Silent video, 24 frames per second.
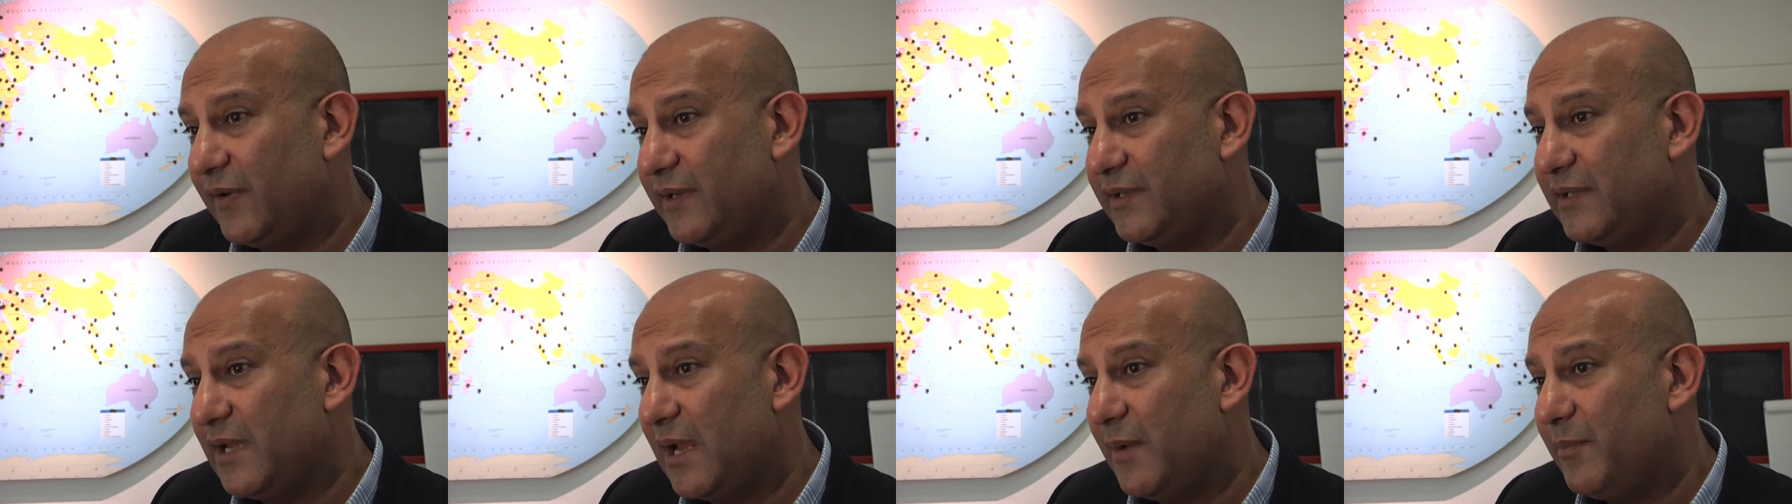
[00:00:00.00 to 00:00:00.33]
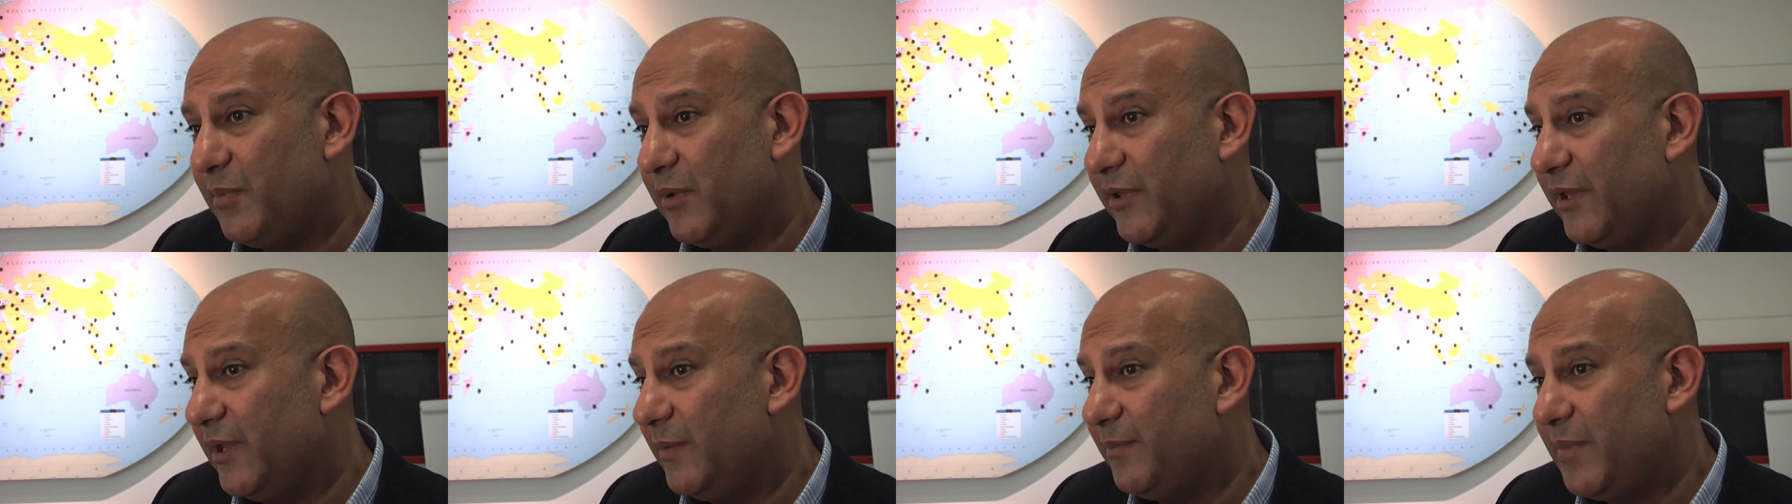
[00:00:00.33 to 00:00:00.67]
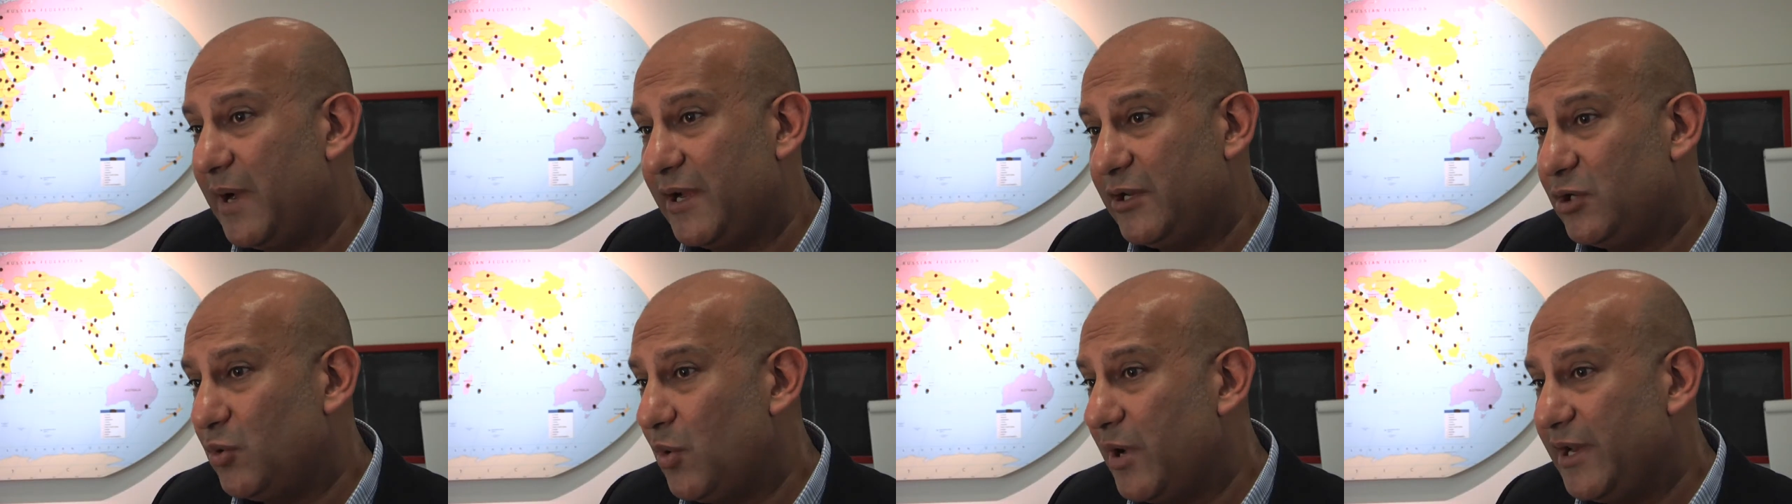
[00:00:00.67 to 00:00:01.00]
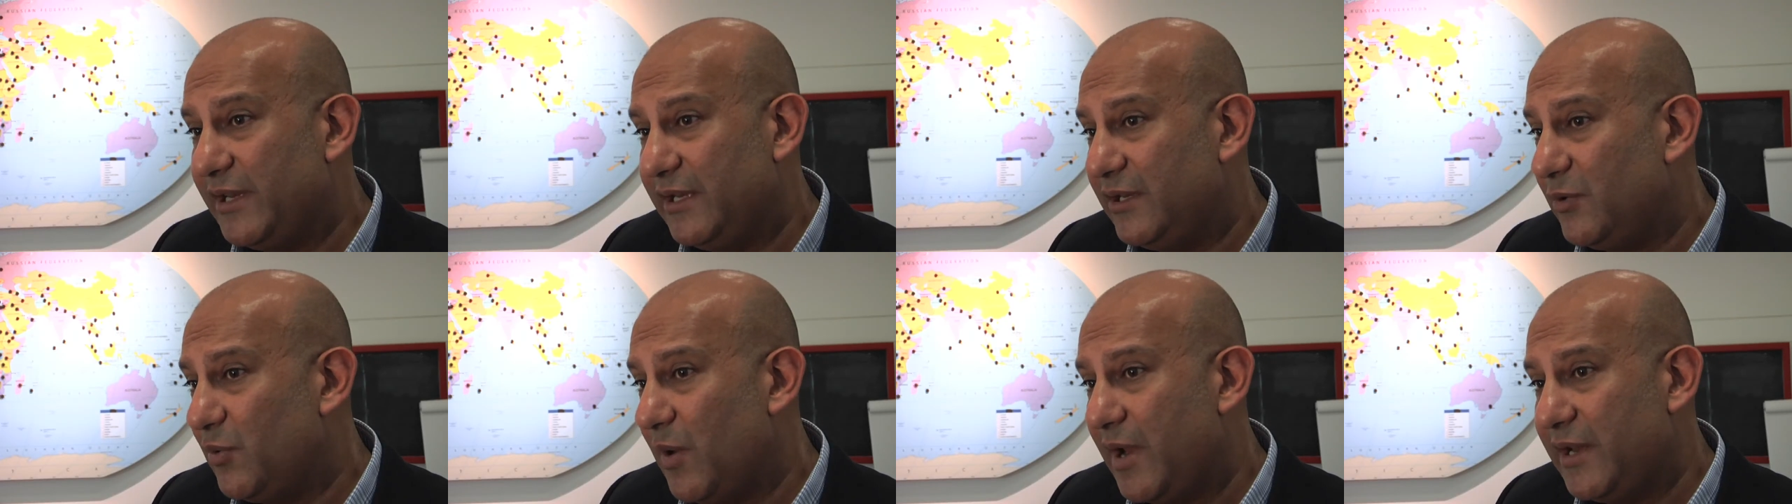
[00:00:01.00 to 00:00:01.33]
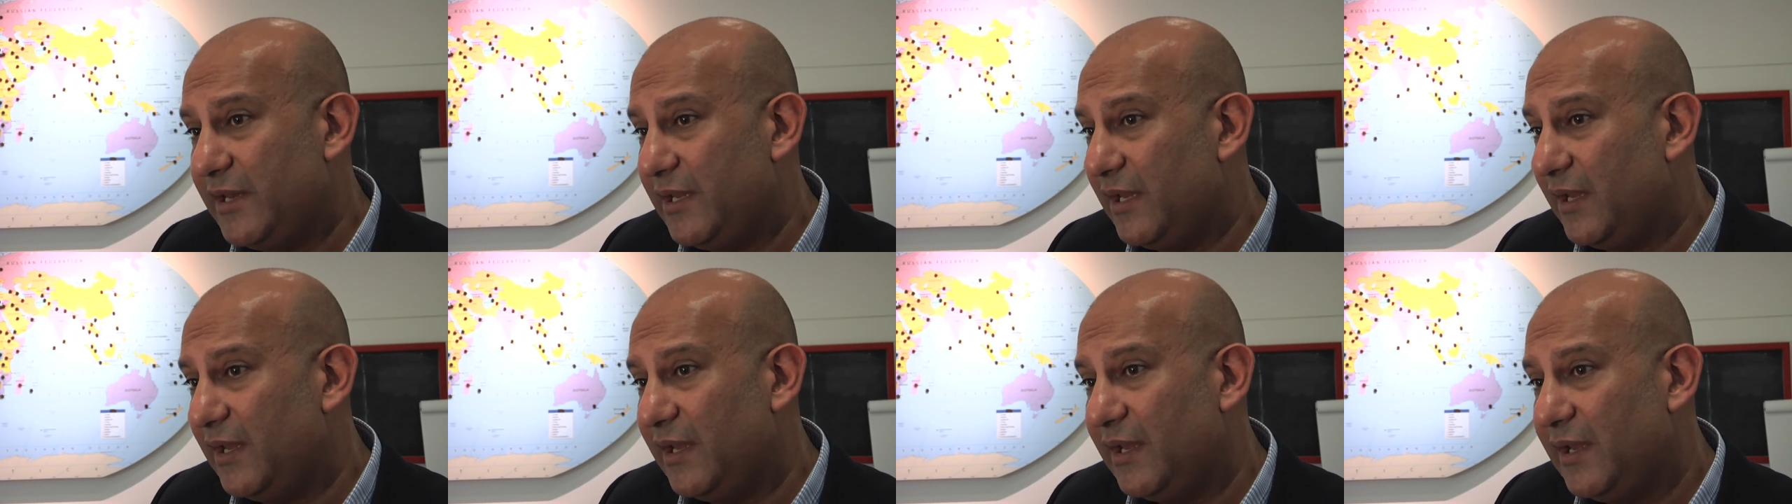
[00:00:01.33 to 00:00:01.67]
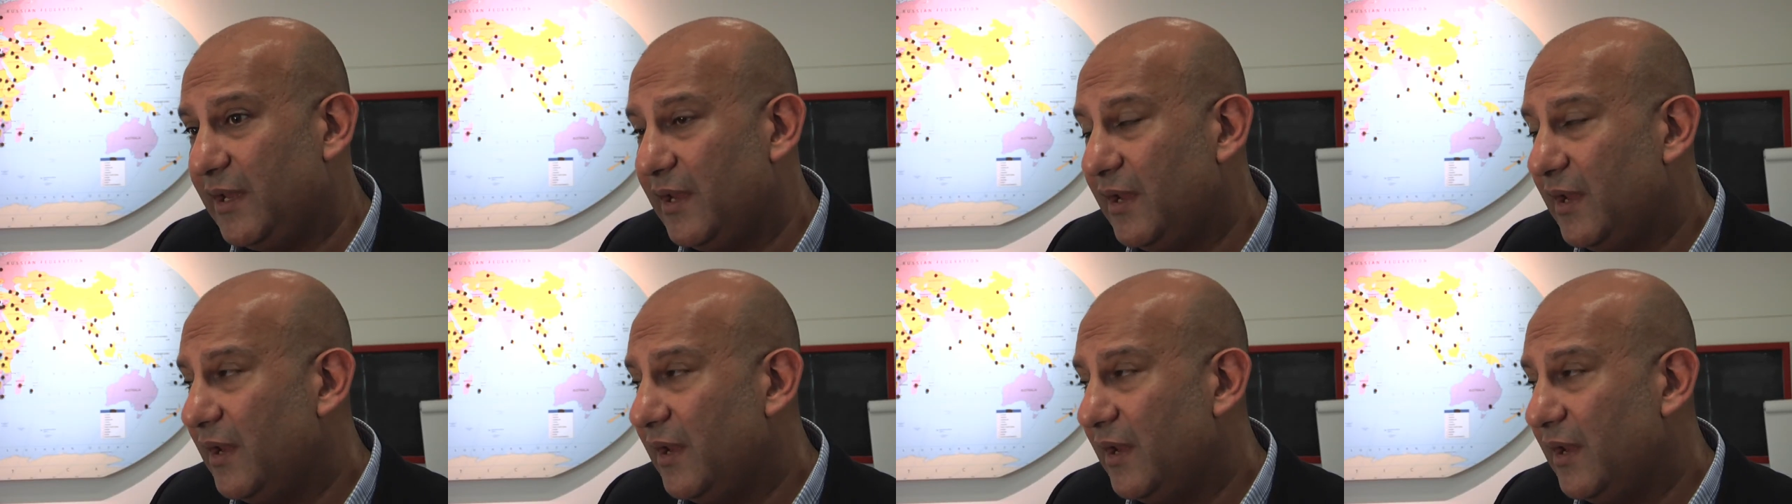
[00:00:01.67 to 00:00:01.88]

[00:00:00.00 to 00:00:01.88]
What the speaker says: example, that by 2020,